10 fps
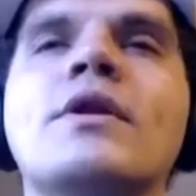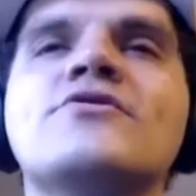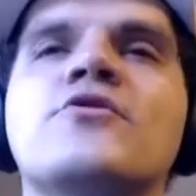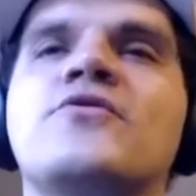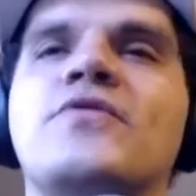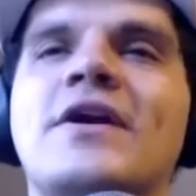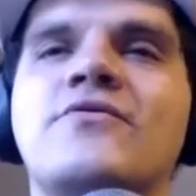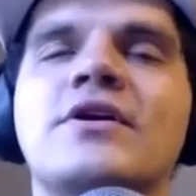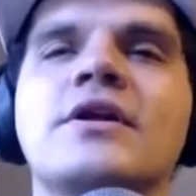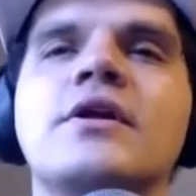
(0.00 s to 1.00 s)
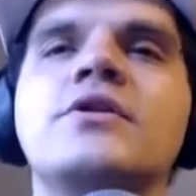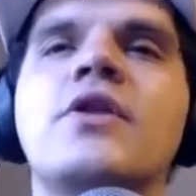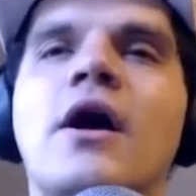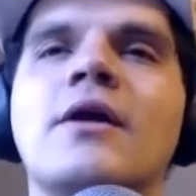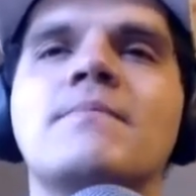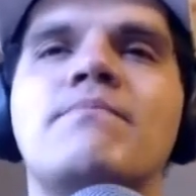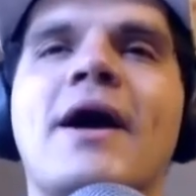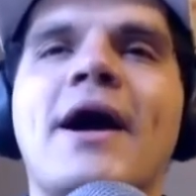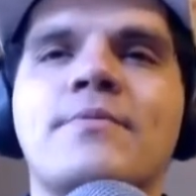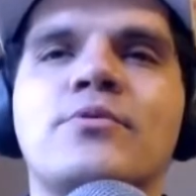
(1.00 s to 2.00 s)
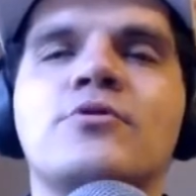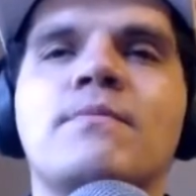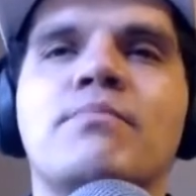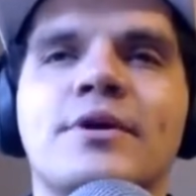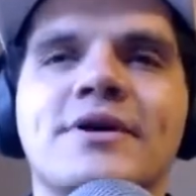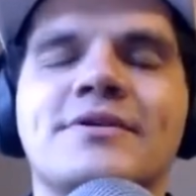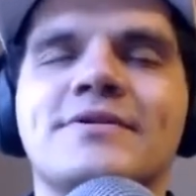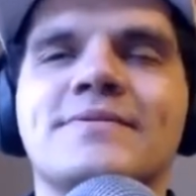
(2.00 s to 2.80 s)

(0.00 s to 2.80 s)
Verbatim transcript: is your favorite non Bible book?